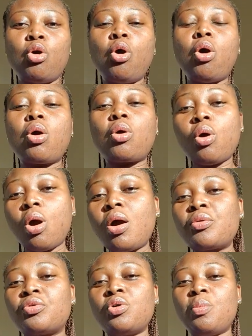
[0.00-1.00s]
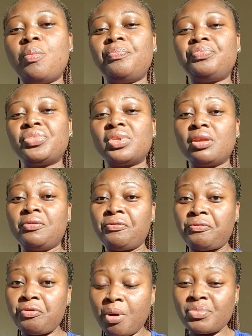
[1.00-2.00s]
or core group
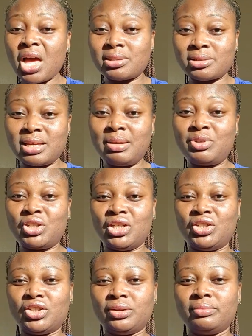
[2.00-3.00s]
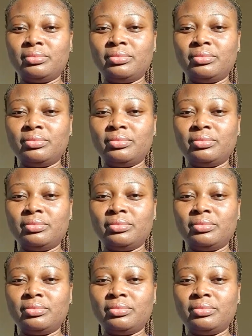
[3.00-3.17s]
from that same church,